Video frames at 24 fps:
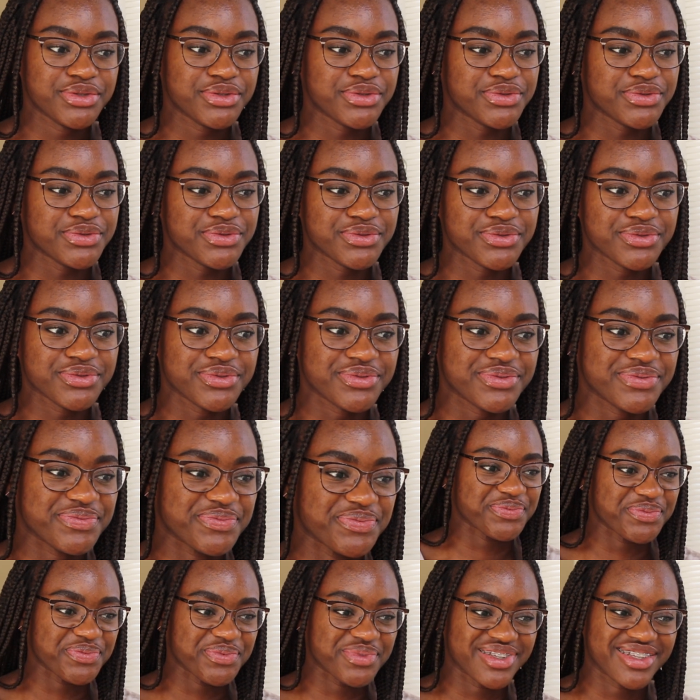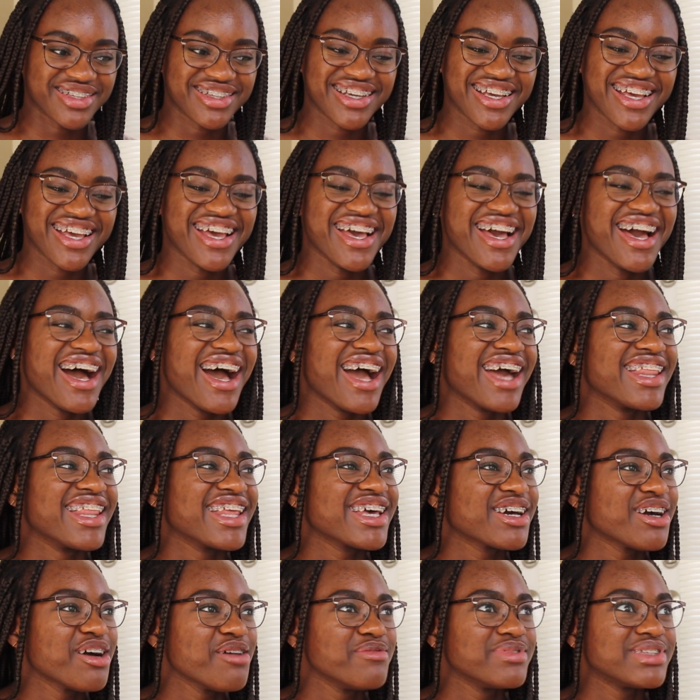Ooh, I
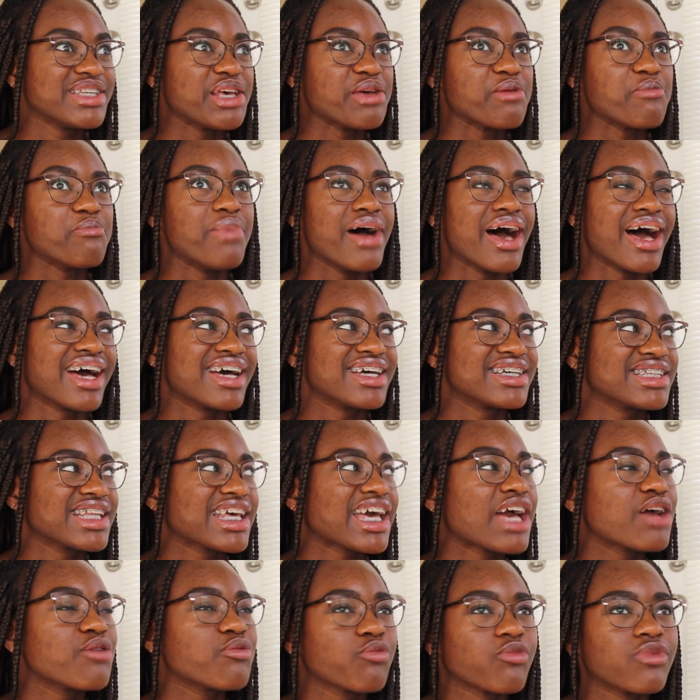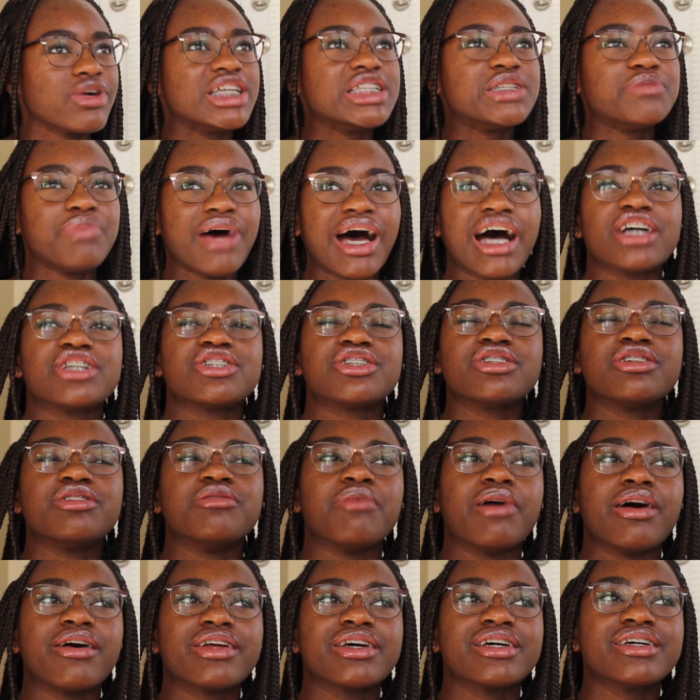like how I'm saying like I was passionate
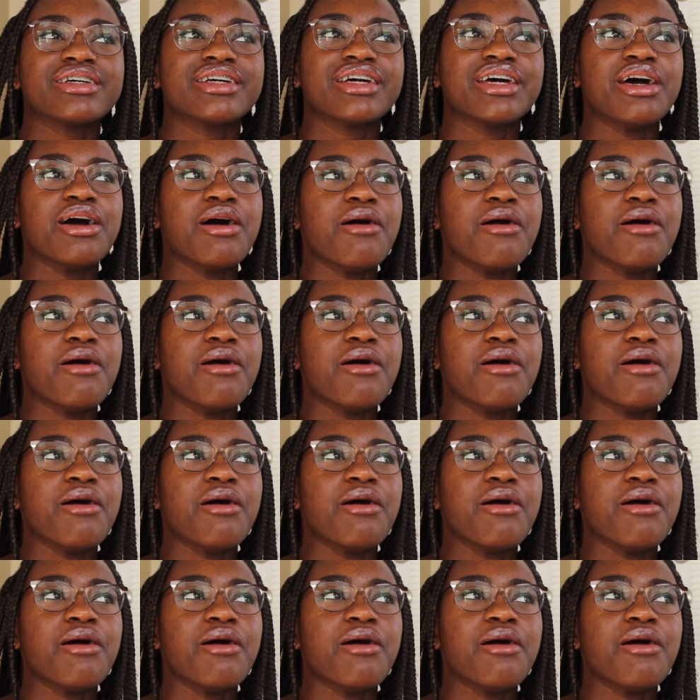about it.